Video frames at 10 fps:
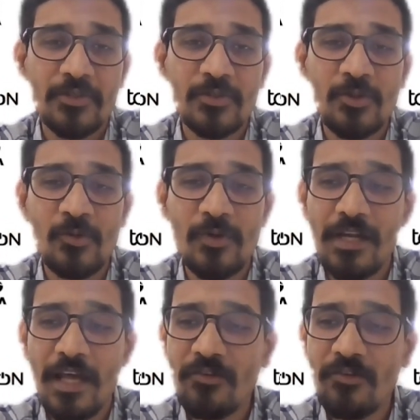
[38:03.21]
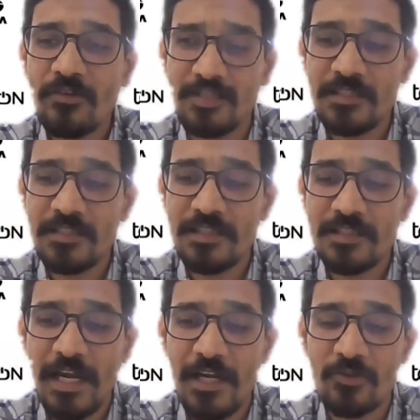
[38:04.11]
So what I would suggest is
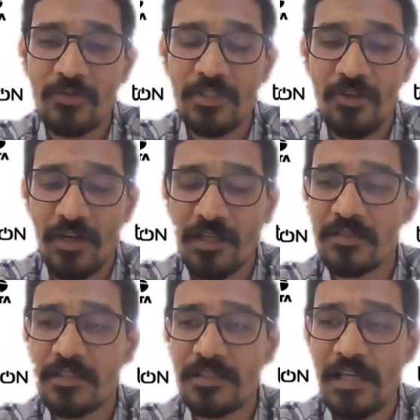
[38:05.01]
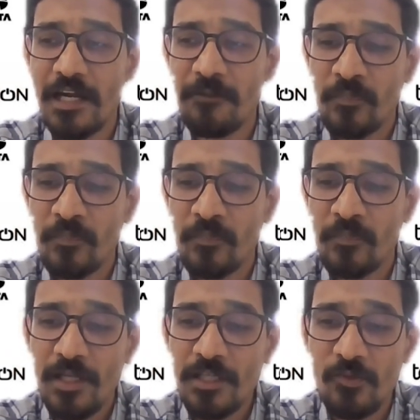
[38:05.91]
that to this audience is that
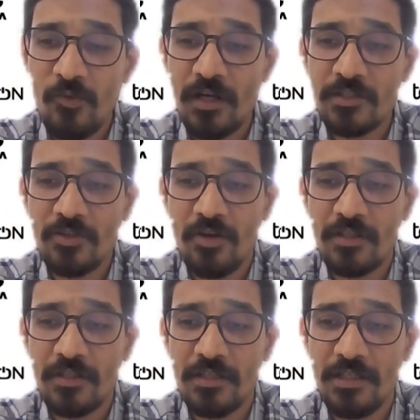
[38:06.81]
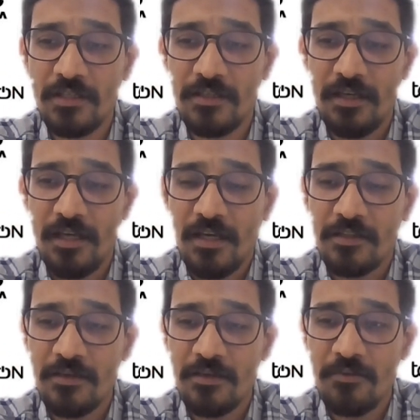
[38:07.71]
please focus on
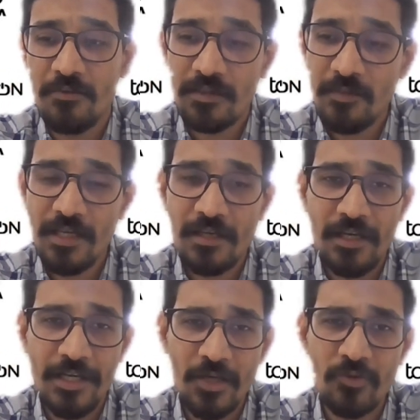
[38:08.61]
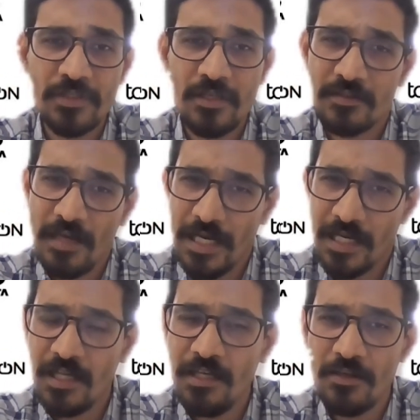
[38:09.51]
the mathematical intuition
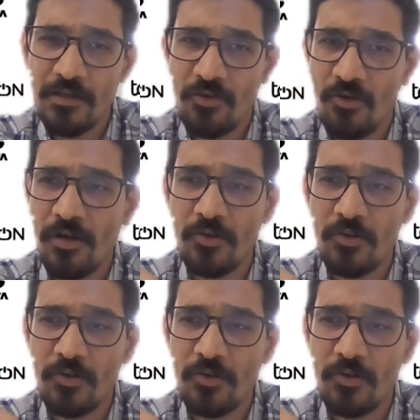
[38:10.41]
slightly, do